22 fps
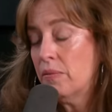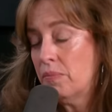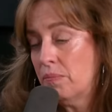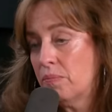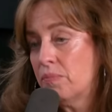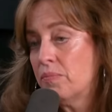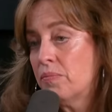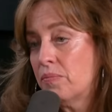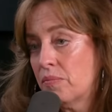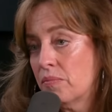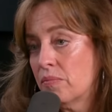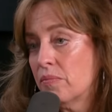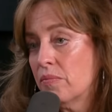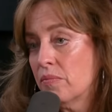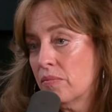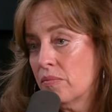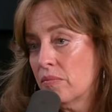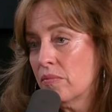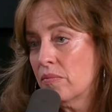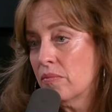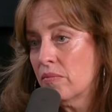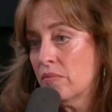Every time
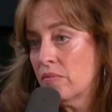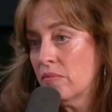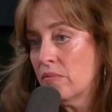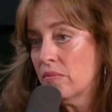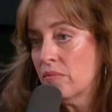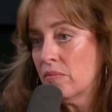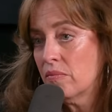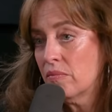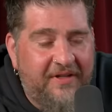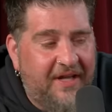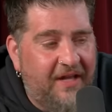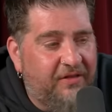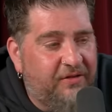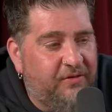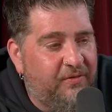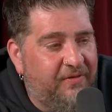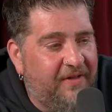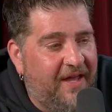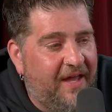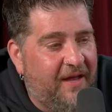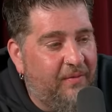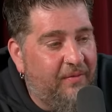I was able to get through
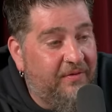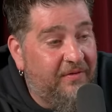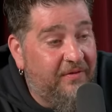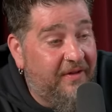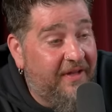that,